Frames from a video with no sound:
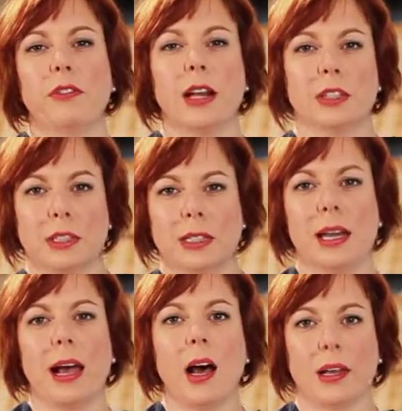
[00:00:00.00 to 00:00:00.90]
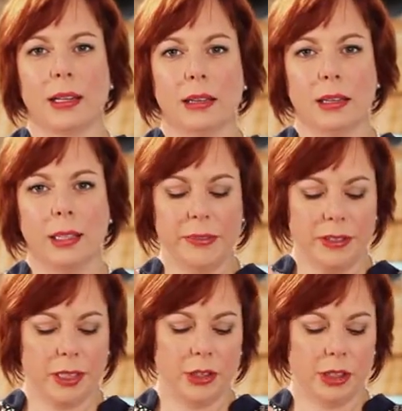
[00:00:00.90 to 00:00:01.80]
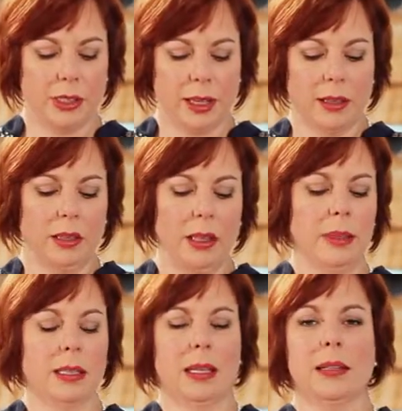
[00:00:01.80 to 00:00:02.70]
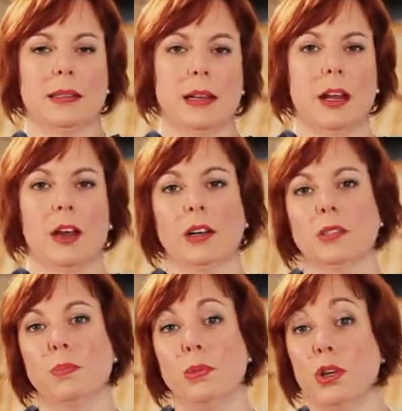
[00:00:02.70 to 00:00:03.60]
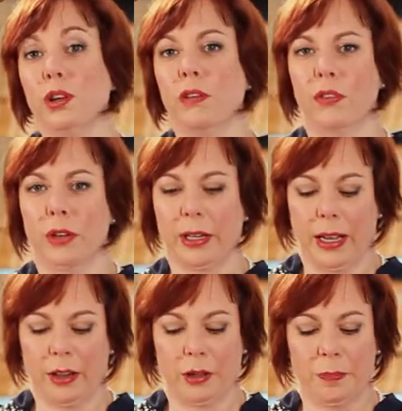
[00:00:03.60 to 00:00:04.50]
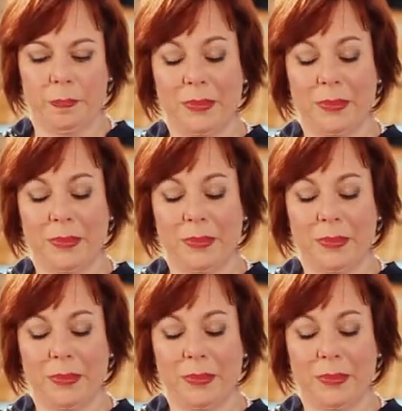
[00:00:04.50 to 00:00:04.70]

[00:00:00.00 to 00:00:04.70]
fleshes it out and lifts it just like the lemon does in here, and it's beautiful together.